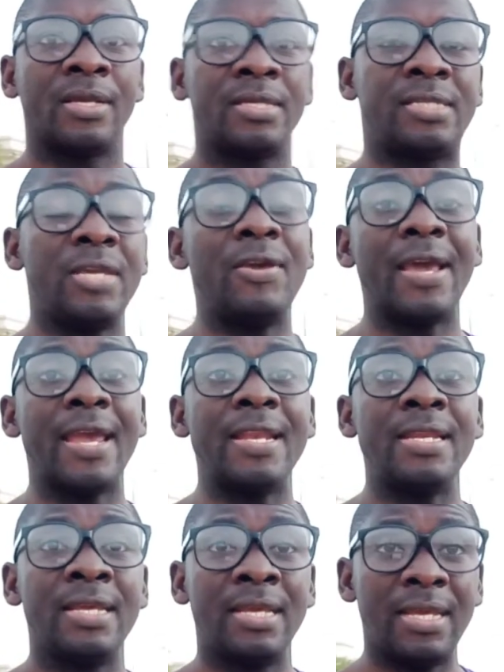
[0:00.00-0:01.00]
See you
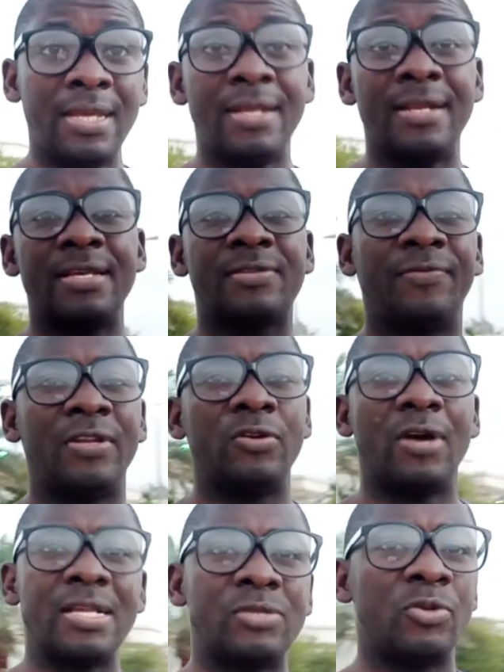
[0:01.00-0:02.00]
again in the next
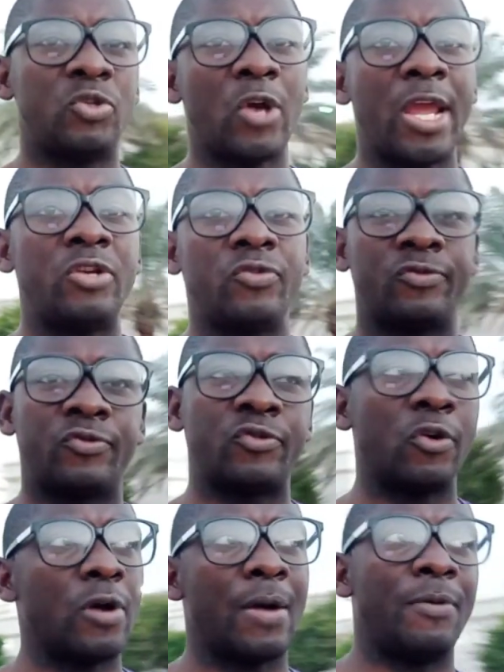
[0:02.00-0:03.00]
video as we try to
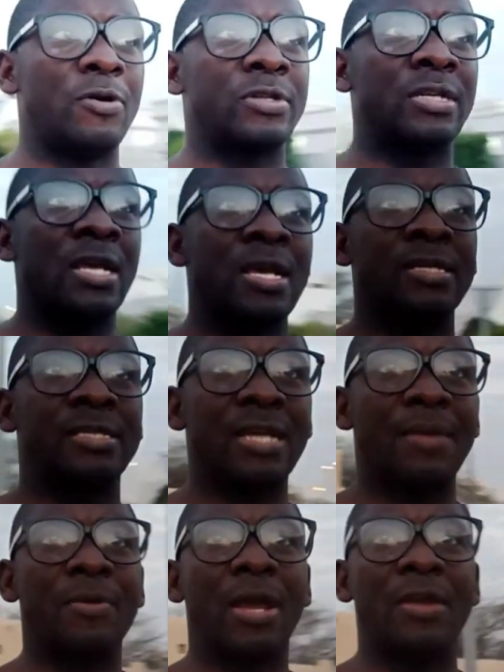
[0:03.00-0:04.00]
talk about
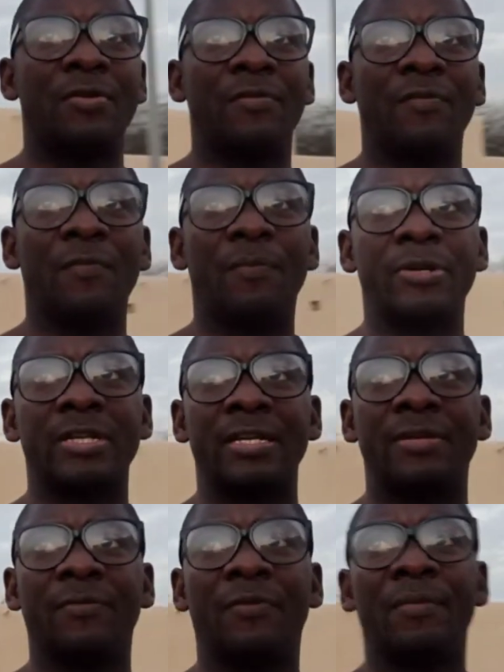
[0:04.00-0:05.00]
some kind of
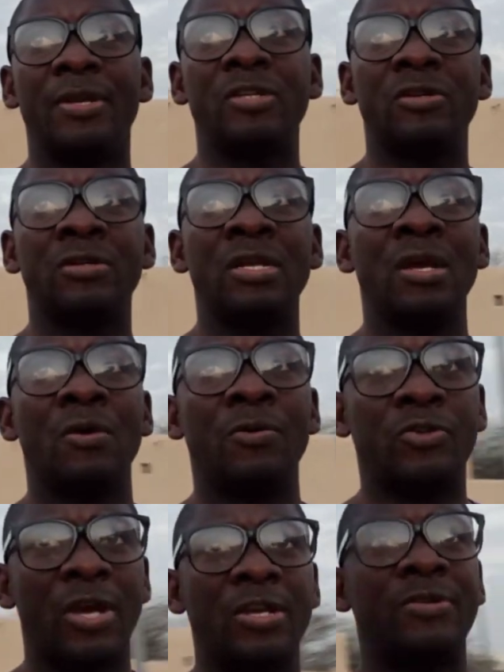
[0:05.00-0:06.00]
important information.
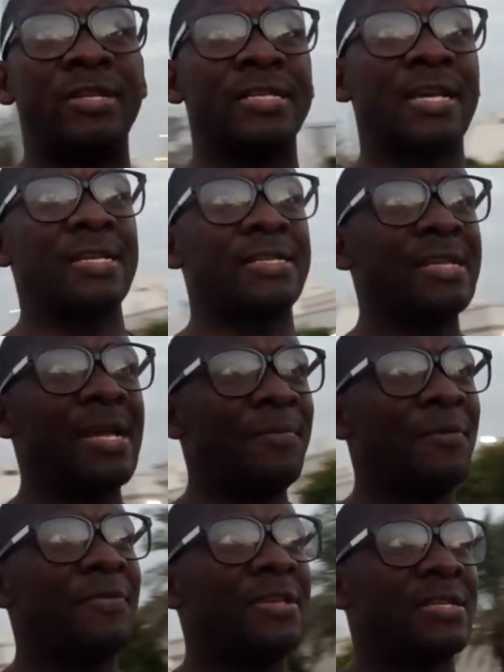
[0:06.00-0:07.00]
We try to discuss some
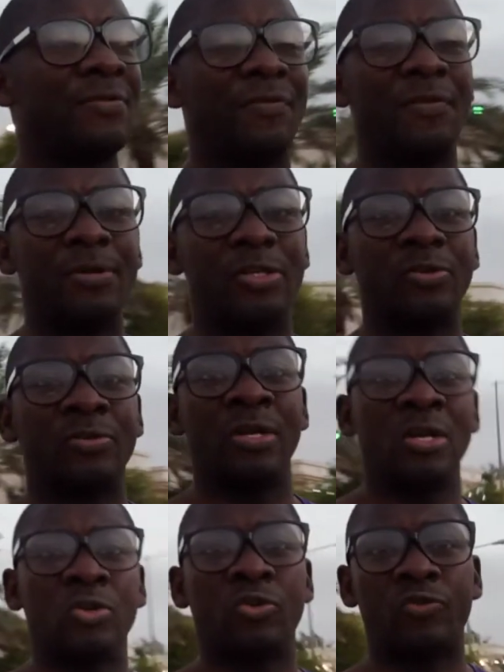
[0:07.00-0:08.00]
of this information
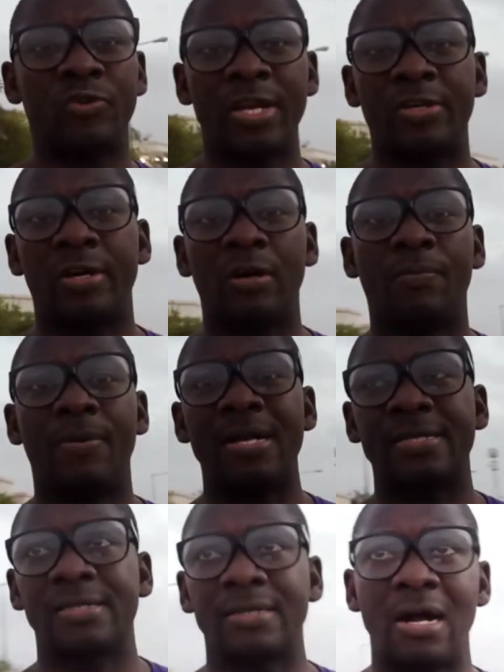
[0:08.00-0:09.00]
to try to help
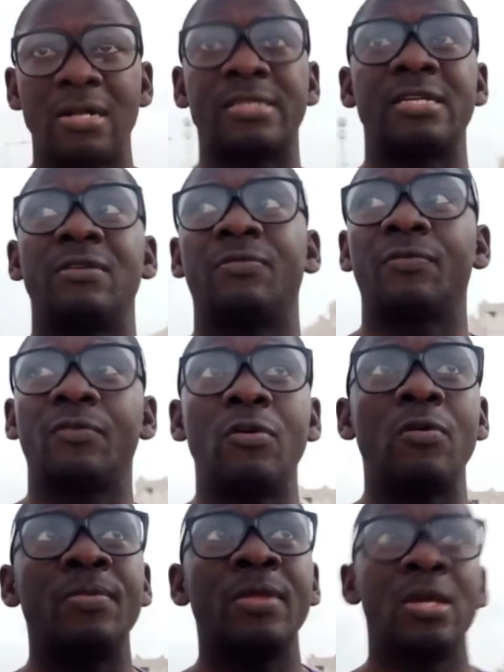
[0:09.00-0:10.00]
us ourselves
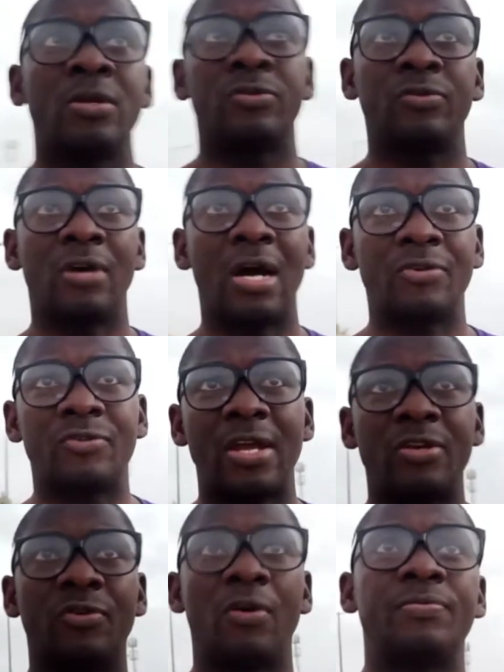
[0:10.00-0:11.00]
grow, to
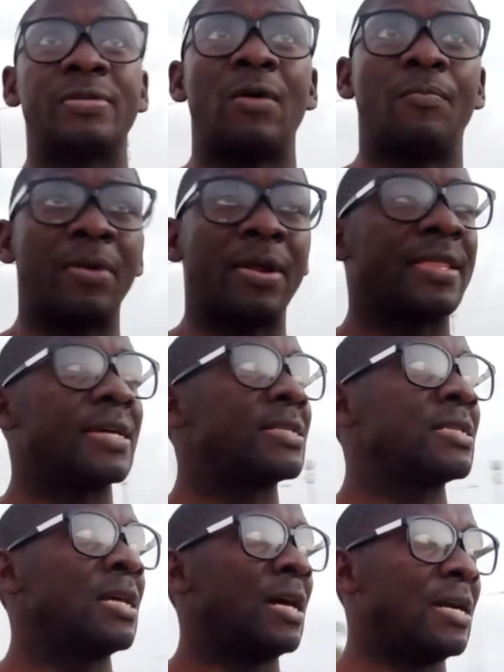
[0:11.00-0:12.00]
try to help our
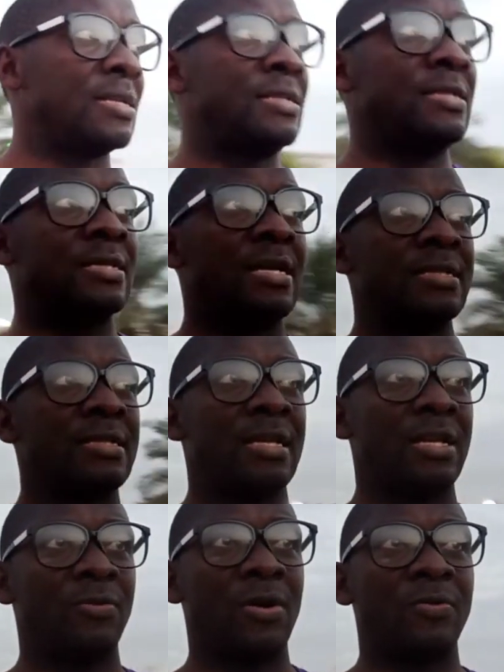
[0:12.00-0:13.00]
brothers and sisters
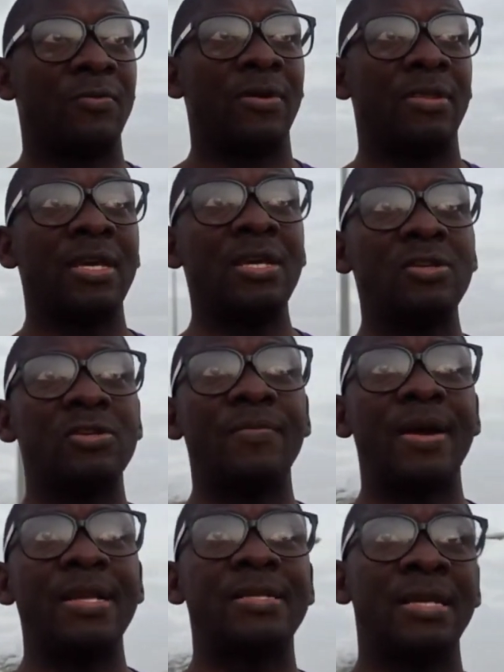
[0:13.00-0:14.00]
in one way. Thank you so
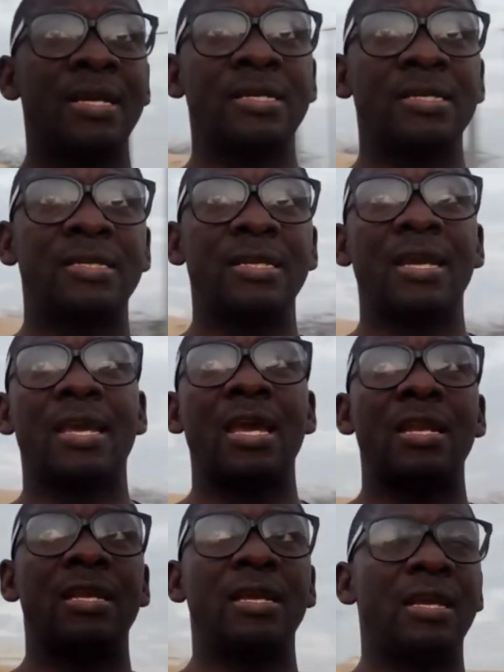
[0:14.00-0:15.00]
much. See you
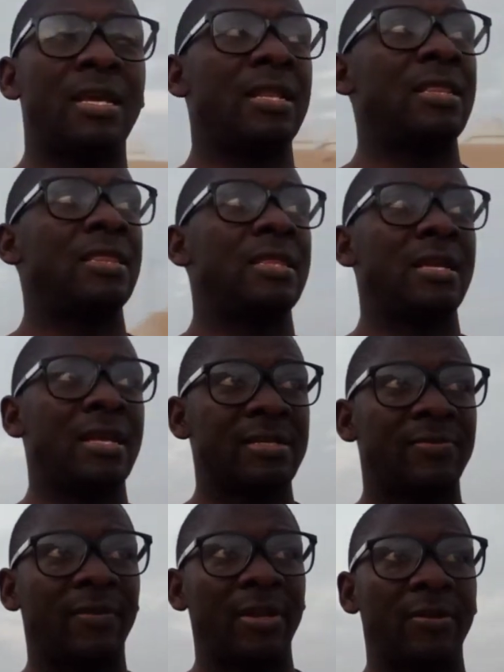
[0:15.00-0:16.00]
again in the
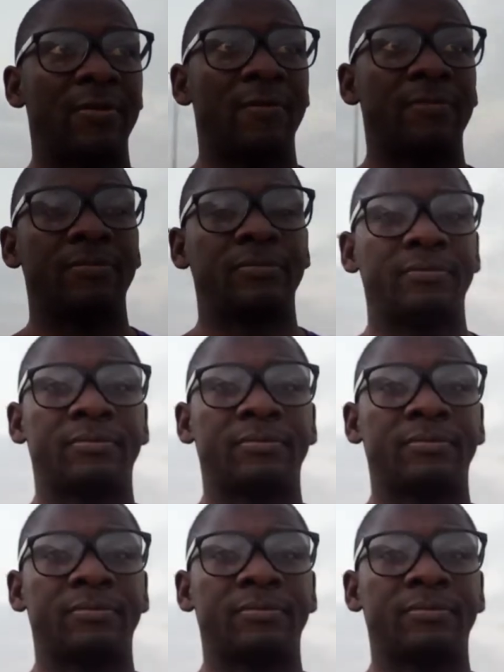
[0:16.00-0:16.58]
next video.